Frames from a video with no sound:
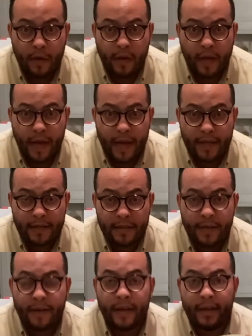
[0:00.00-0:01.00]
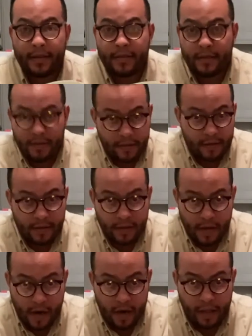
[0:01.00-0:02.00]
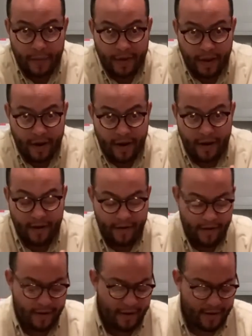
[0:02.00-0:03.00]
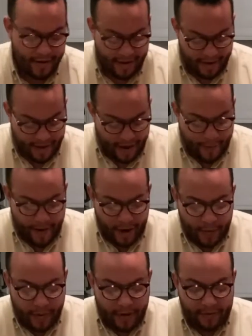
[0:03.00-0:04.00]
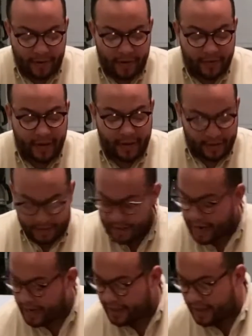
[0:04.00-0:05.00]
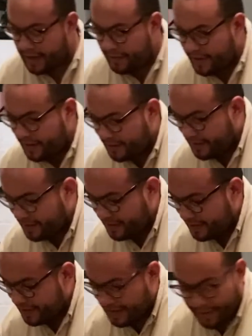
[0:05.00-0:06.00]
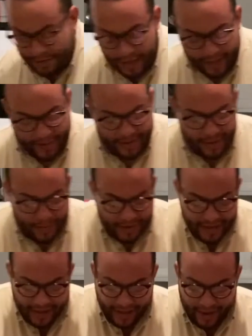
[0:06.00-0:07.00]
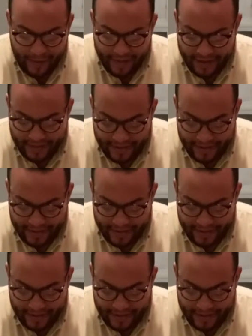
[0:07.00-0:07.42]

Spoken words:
Okay guys, here it is. Our lemon curd. And we got our pavlova out of the oven. I'm trying to be super delicate with this.